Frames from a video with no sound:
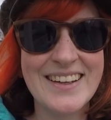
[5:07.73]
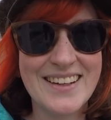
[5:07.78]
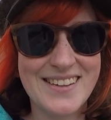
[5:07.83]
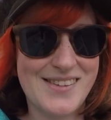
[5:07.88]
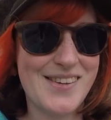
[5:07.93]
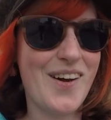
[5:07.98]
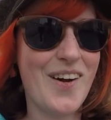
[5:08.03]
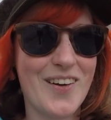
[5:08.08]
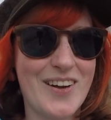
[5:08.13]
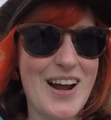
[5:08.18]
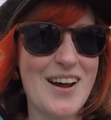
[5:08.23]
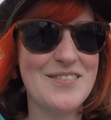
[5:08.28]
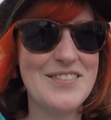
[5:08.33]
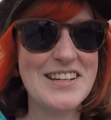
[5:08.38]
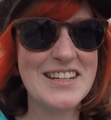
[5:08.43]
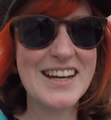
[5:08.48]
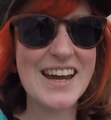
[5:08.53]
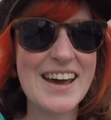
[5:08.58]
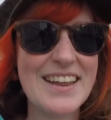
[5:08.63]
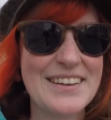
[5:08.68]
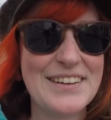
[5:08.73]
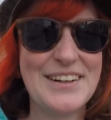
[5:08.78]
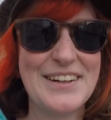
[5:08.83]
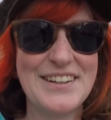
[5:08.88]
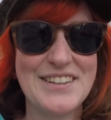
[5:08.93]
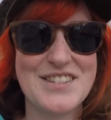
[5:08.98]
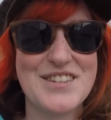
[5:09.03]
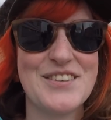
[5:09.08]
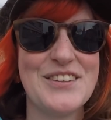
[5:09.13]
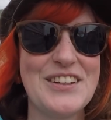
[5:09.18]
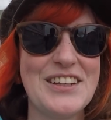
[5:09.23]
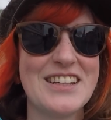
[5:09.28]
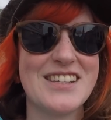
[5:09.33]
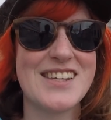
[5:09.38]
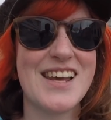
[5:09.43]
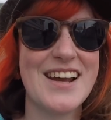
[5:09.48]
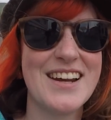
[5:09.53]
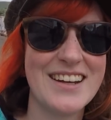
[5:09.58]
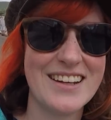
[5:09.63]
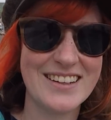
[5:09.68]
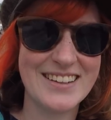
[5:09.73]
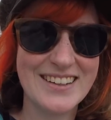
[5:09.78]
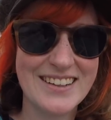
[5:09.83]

It's all coming together. It's really exciting.